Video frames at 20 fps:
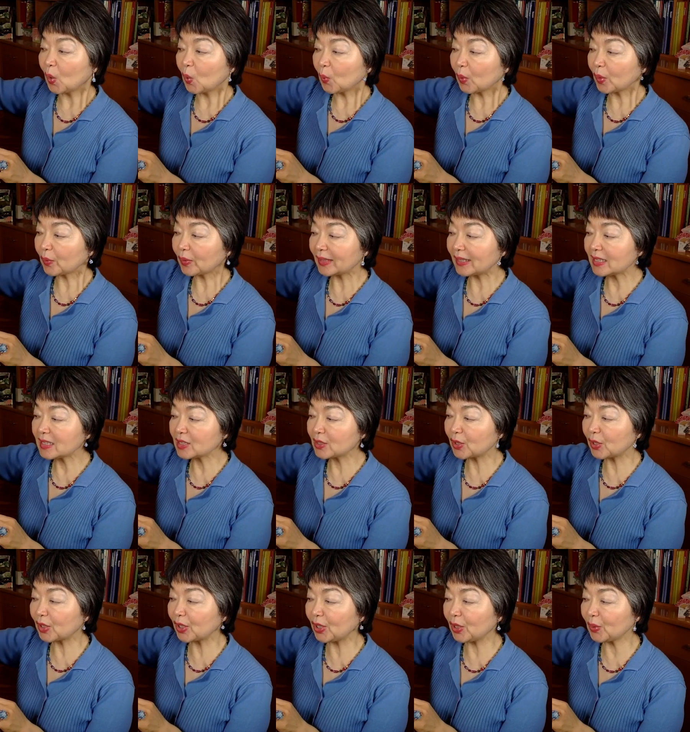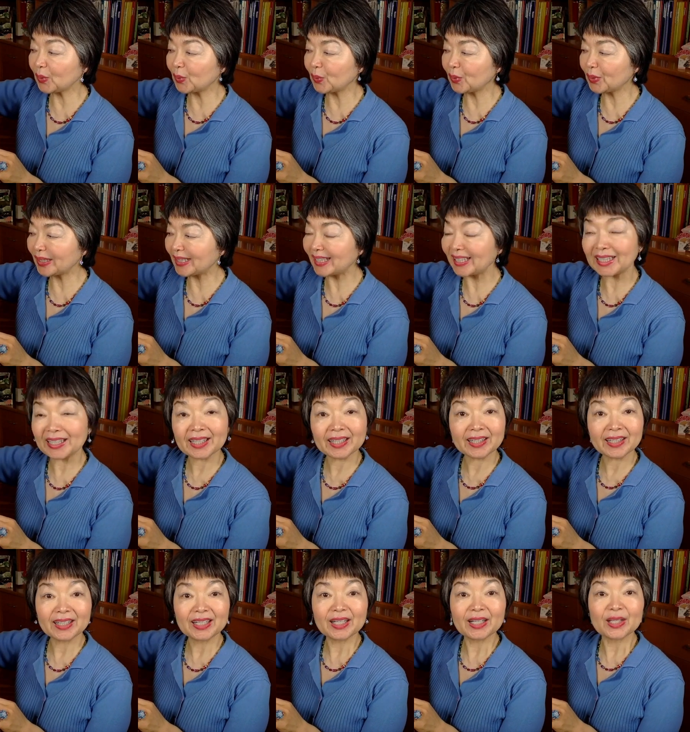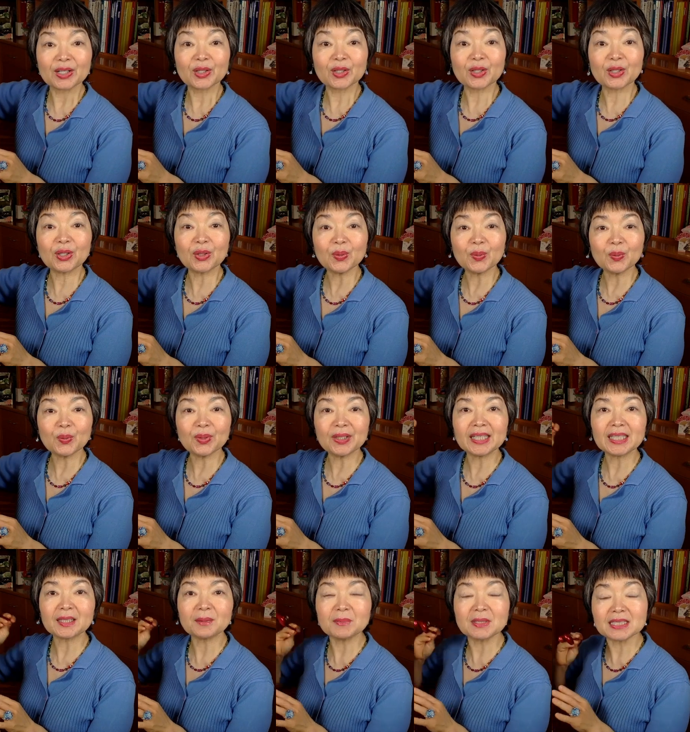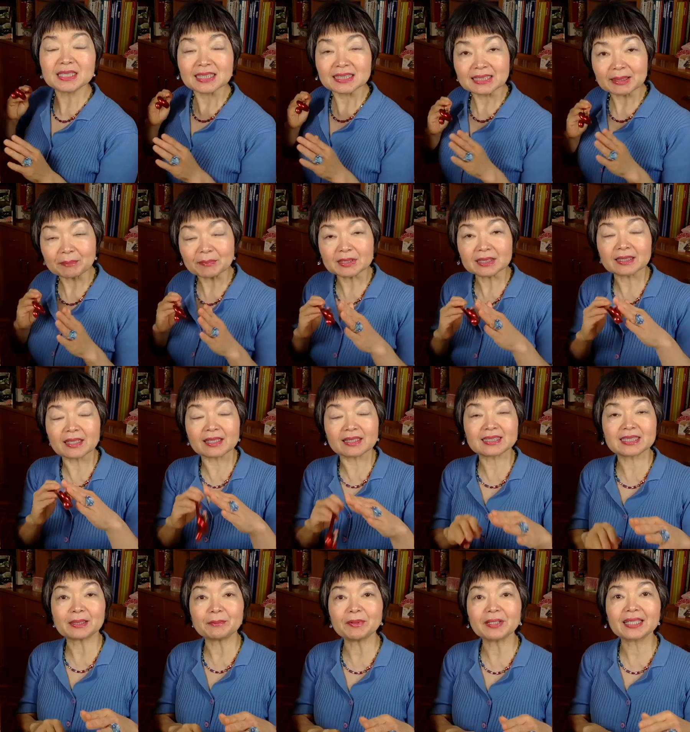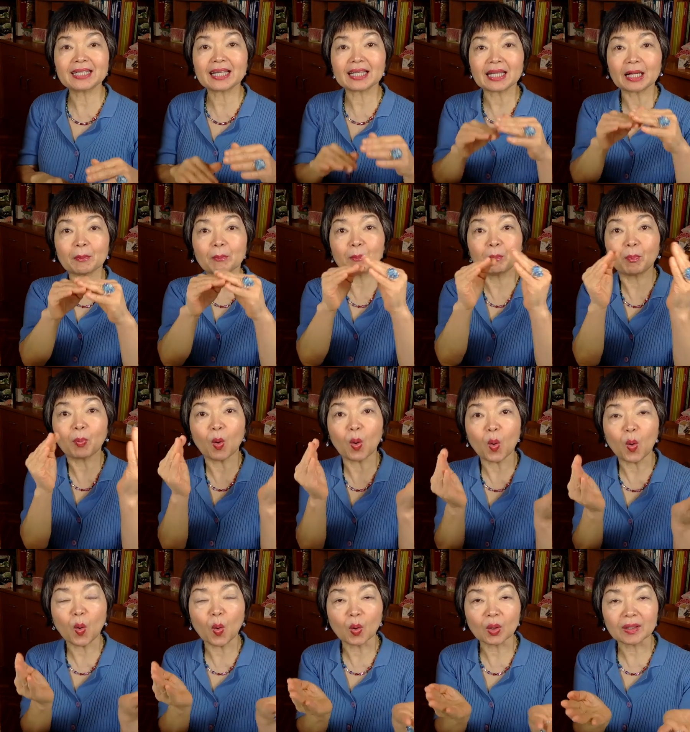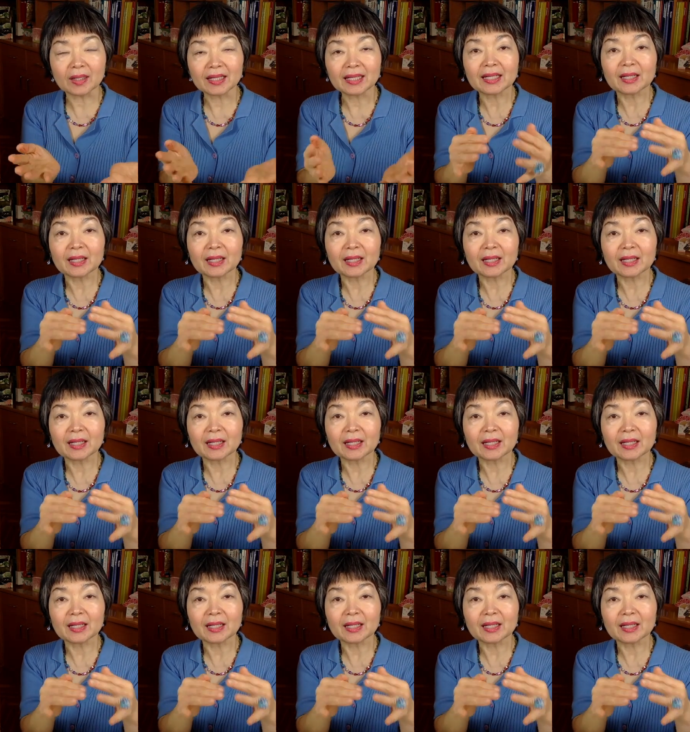Well, this Q here, Cue, it means something like a ball,